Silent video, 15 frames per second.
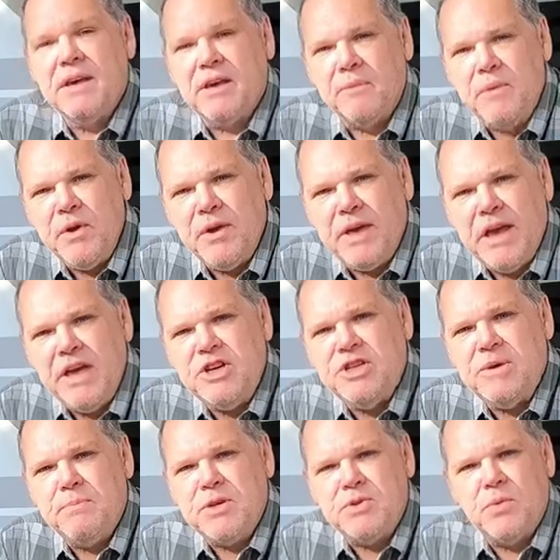
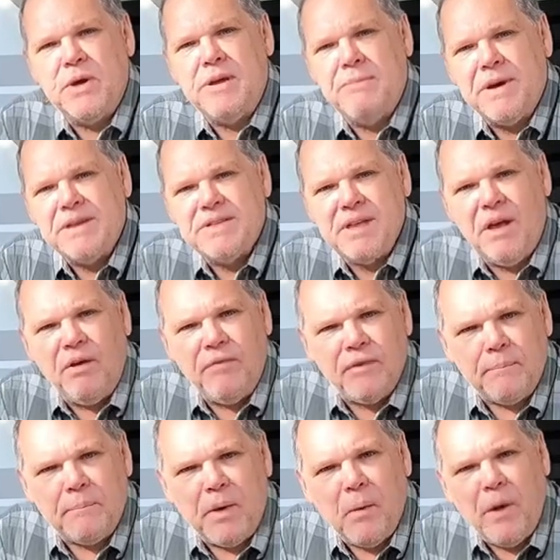communication between myself
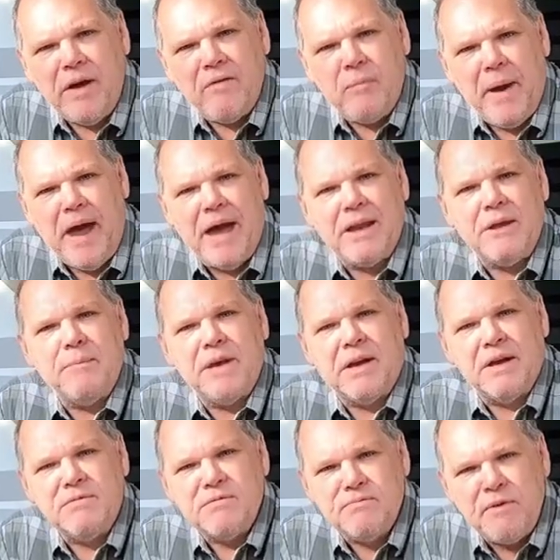and my wife, Patty,
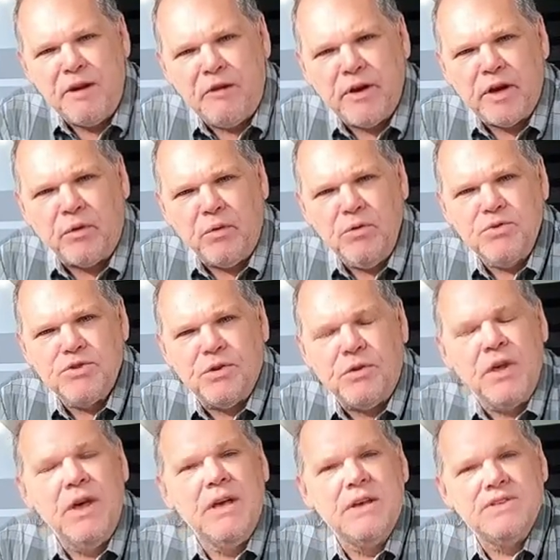becomes very crucial
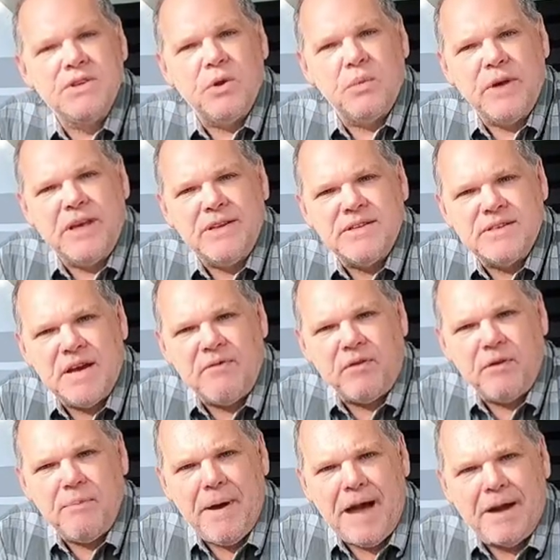so that we can
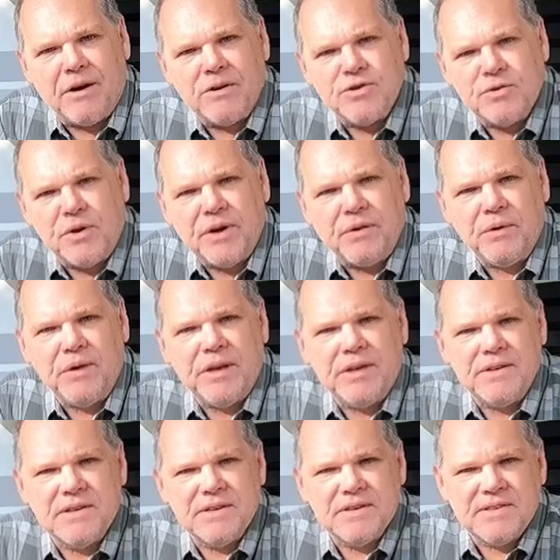safely back our trailer
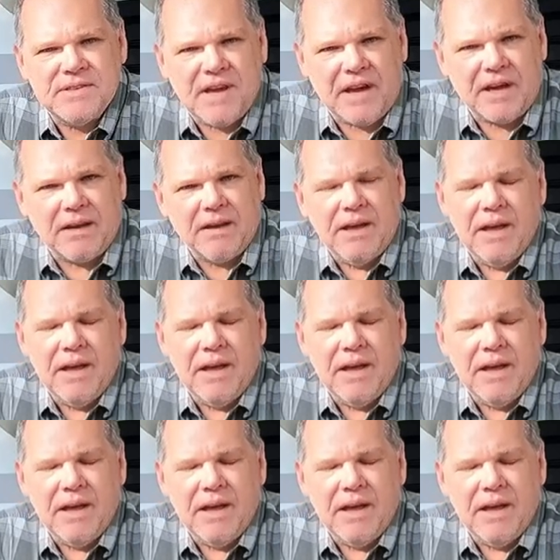into the site.